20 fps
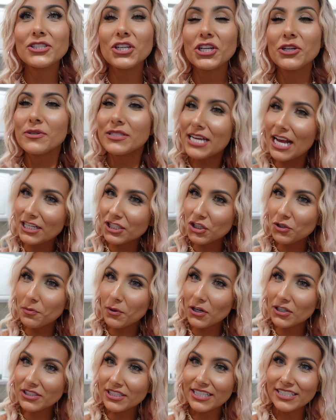are you a tattoo
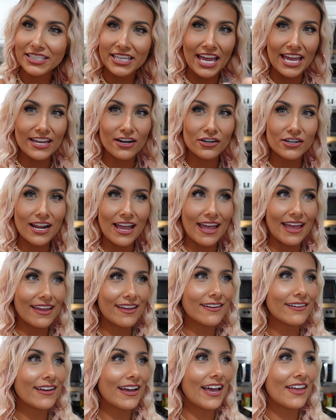person? Yay or nay?